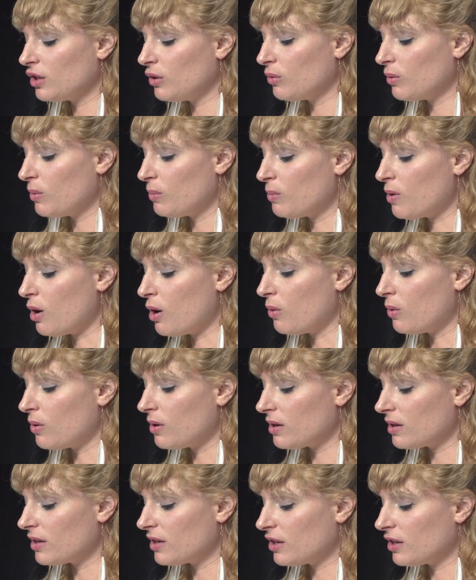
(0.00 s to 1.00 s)
You
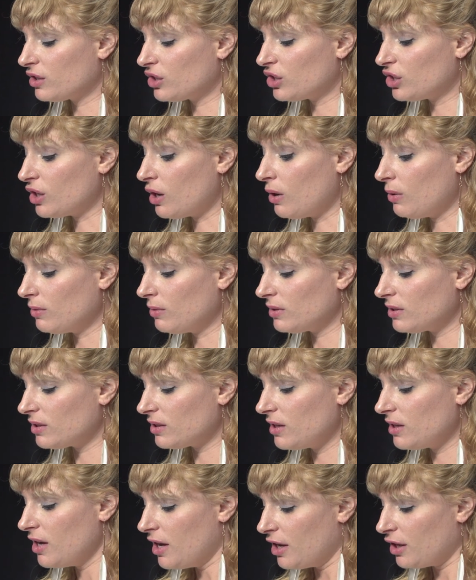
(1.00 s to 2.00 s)
awoke. You're
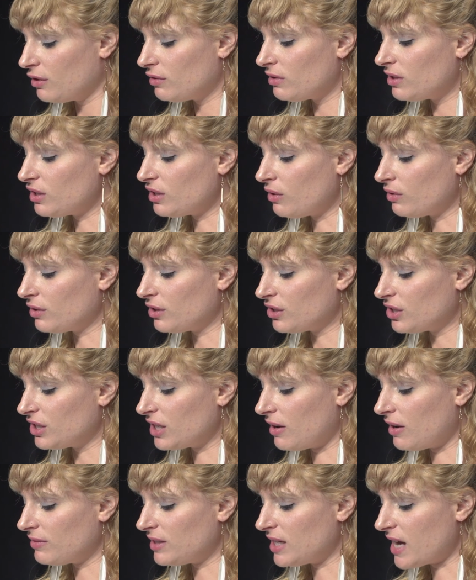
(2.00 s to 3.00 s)
soaked. You soaked
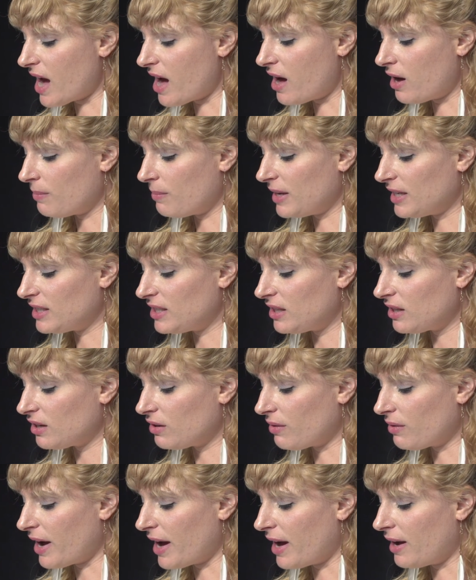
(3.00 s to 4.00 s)
yourself down into the
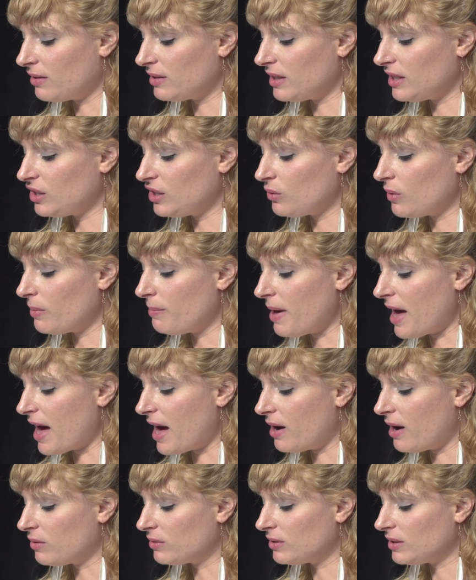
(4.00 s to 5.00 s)
ground, into a
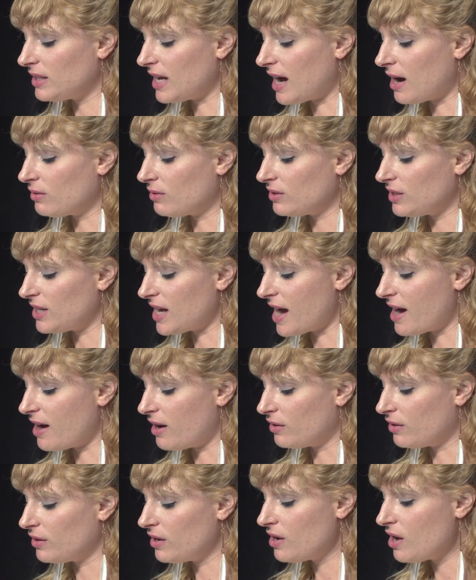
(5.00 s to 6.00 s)
mound
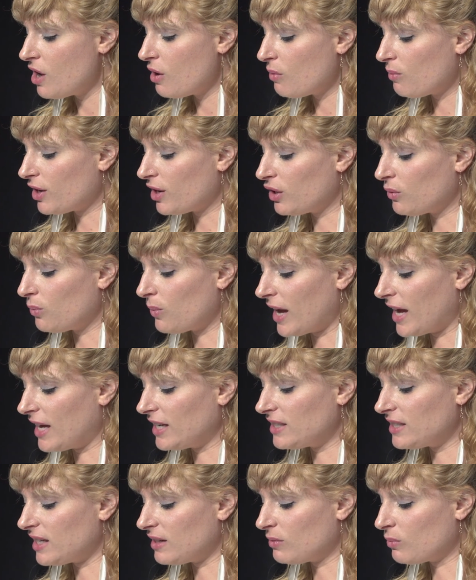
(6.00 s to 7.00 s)
downtown, where you
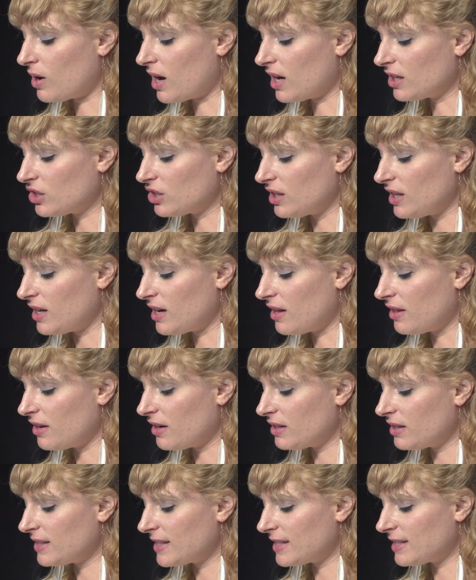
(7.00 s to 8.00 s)
wait and watch the
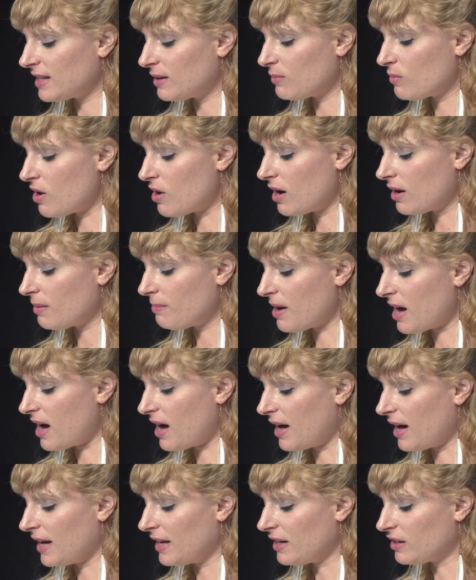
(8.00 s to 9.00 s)
others as they walk
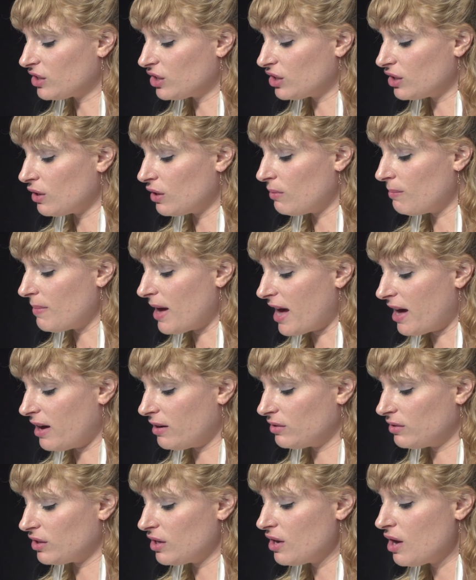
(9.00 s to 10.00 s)
by your snow
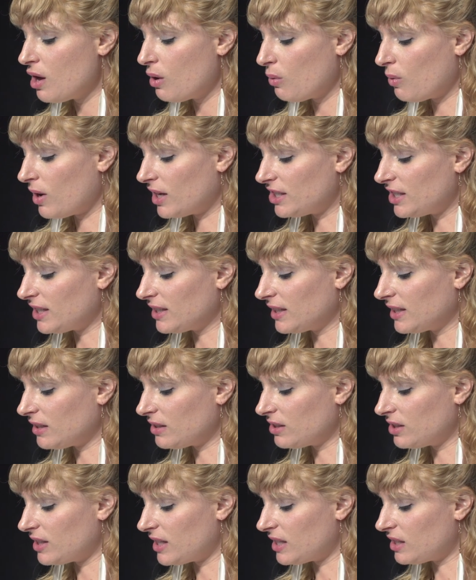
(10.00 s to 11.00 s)
mound, watching
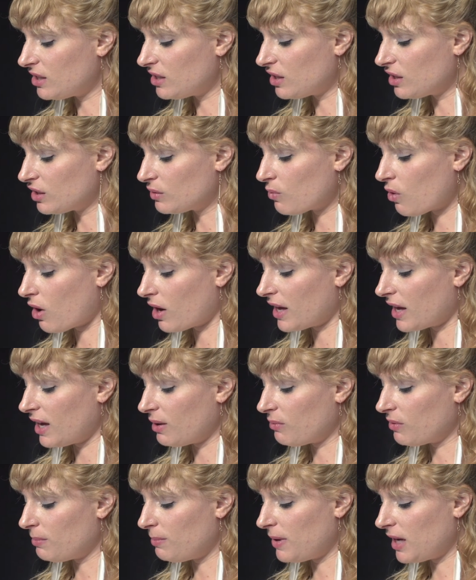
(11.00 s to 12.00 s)
little sisters
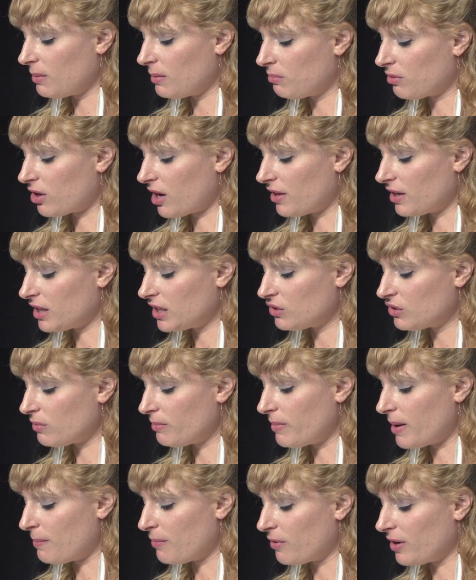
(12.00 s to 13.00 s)
walking with big brothers,
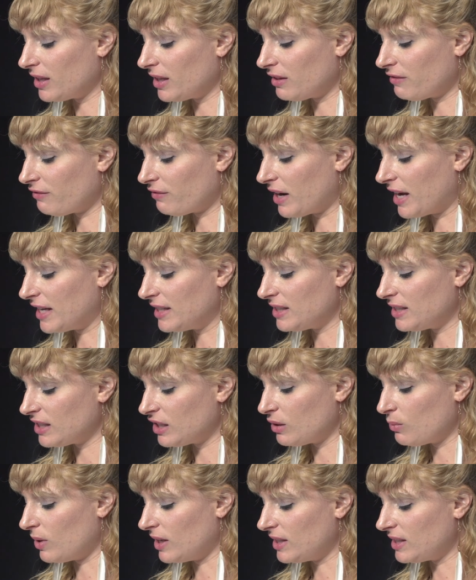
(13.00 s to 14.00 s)
remembering the
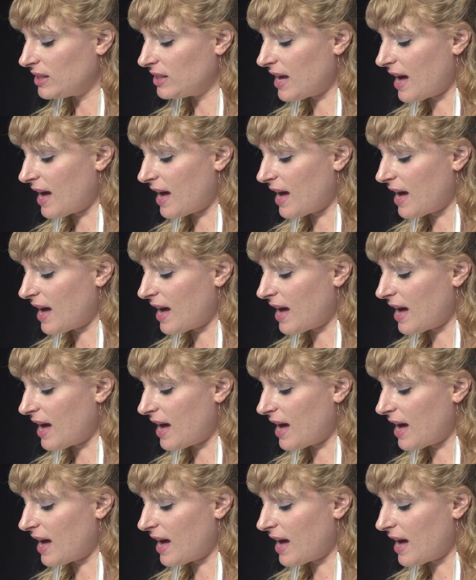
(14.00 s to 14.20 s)
friends you once